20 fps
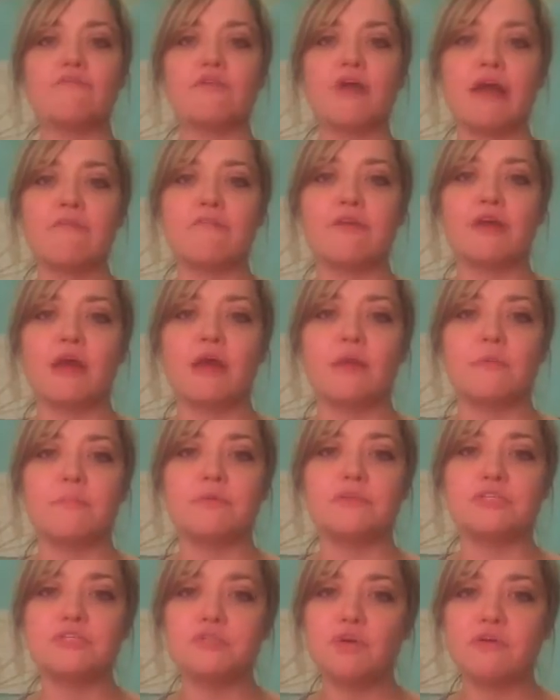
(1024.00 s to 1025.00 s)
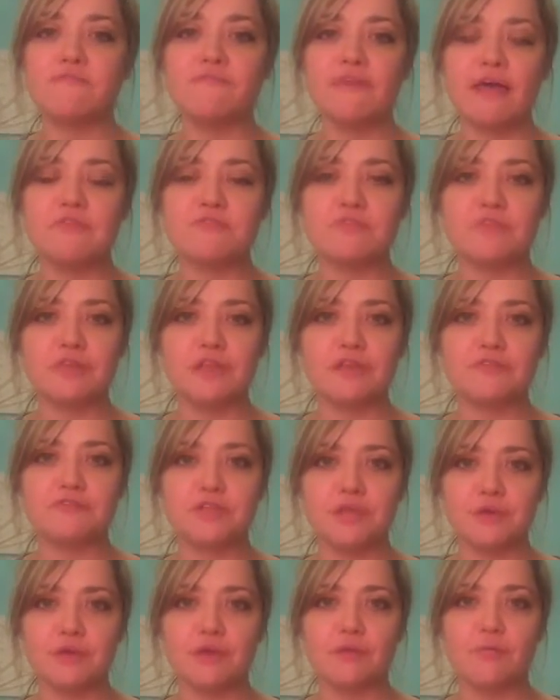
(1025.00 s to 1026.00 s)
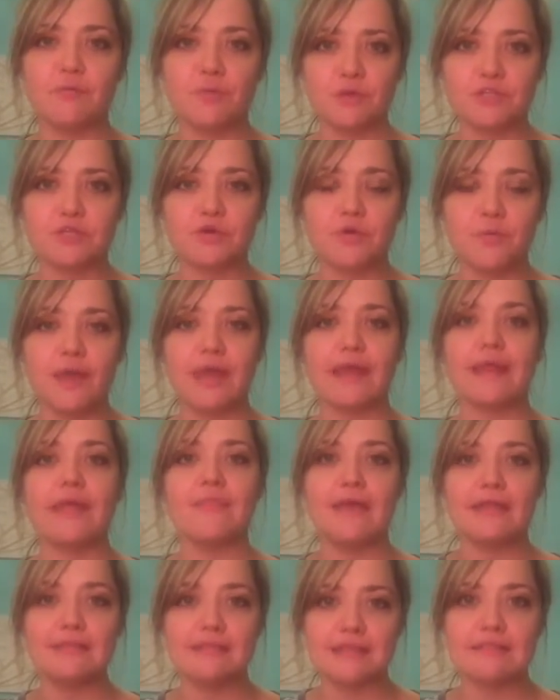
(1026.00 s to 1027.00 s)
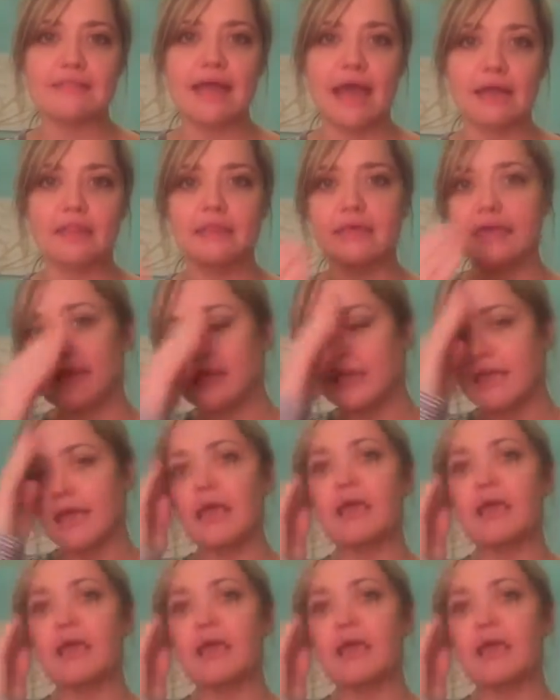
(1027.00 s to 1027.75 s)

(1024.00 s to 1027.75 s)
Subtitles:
forever, but she's going faster than if she were to quit. And that's exactly it.